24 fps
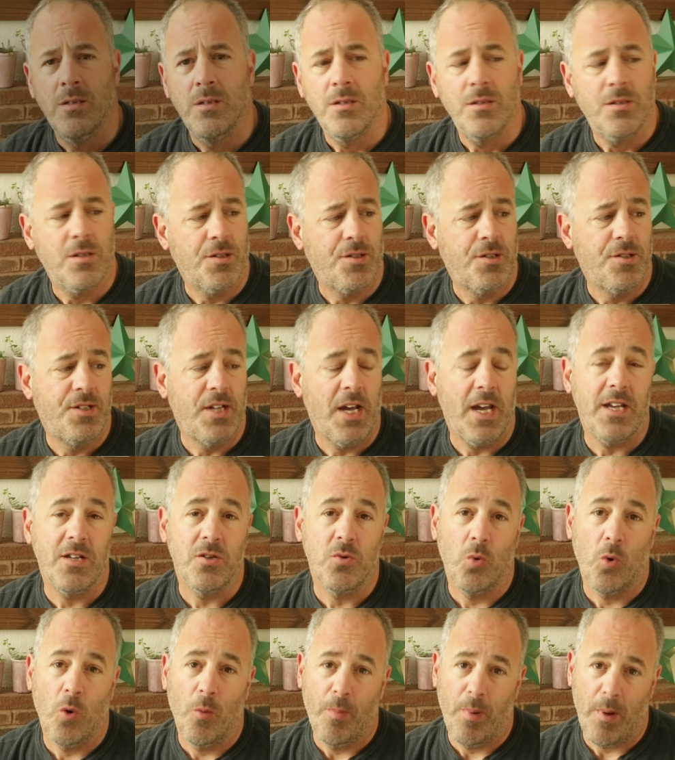So today's
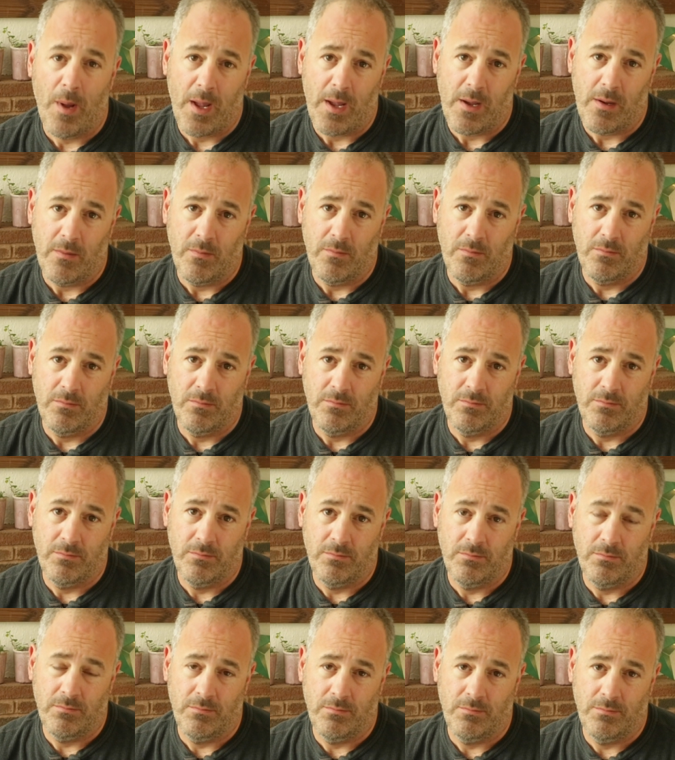all about
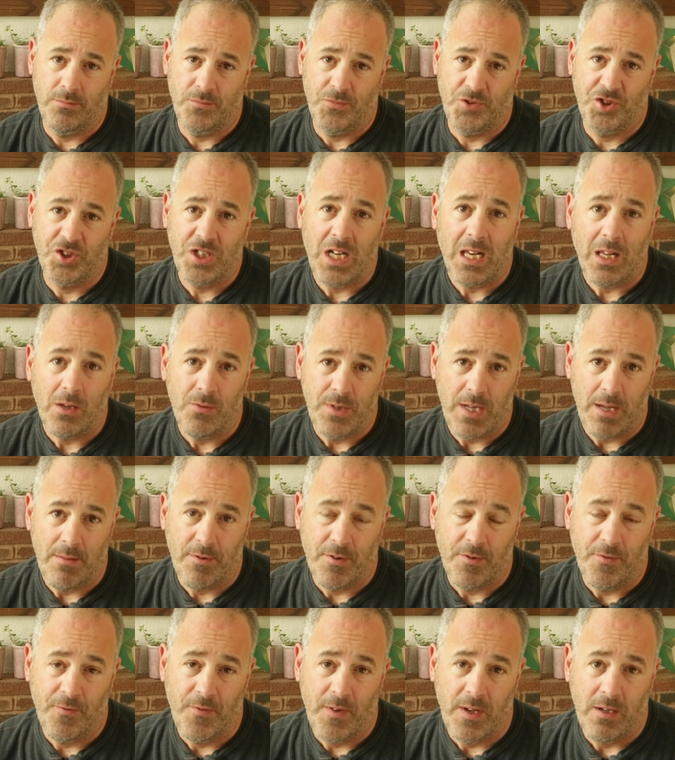shallow
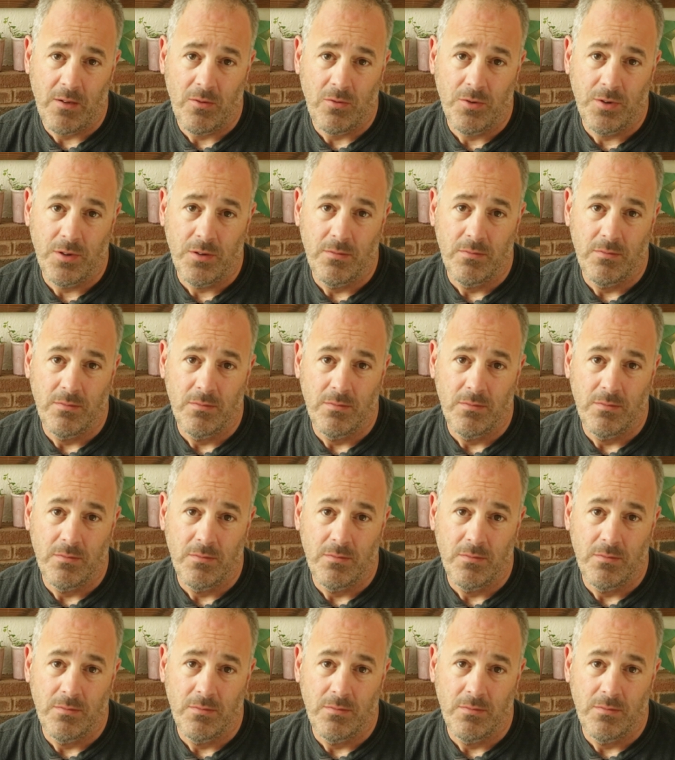depth of field.